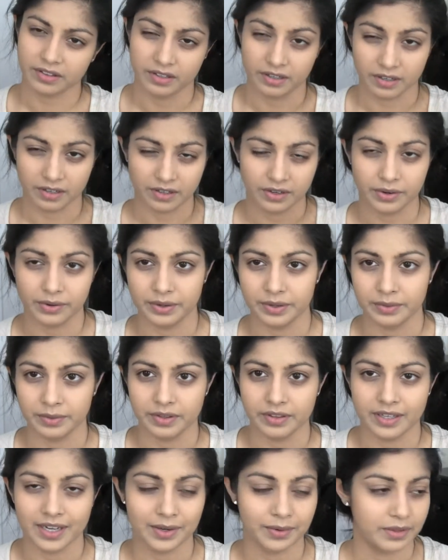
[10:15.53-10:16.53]
then I'll go in
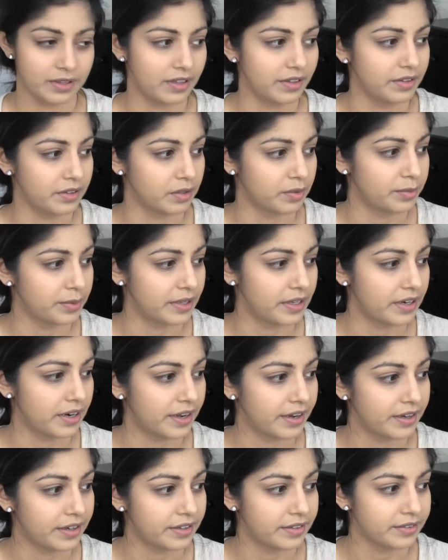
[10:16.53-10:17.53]
with that with a little bit
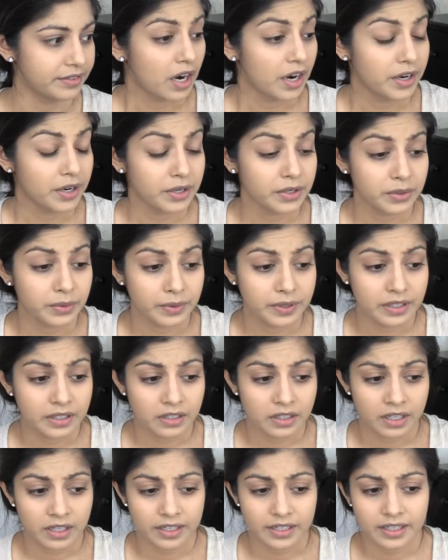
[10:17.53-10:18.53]
of argan
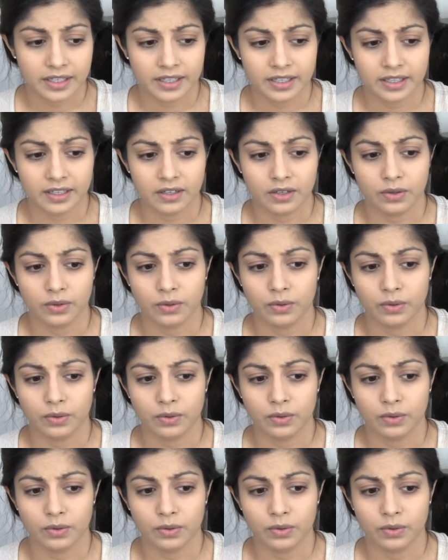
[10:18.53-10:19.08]
oil on it